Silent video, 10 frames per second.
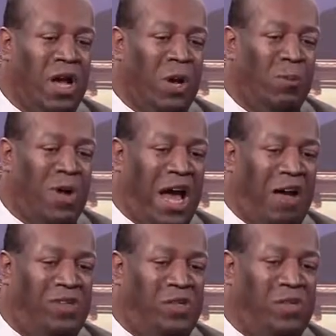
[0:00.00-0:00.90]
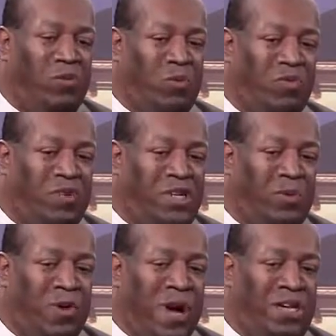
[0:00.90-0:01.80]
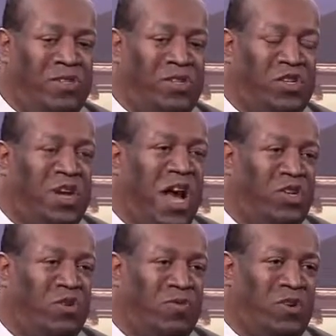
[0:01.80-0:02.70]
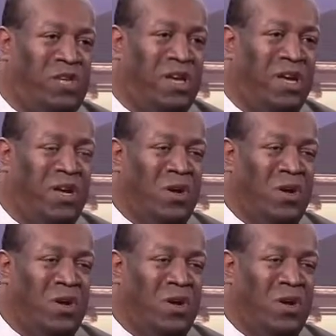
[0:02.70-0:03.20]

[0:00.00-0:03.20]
Um, obviously, the reason why there's such controversy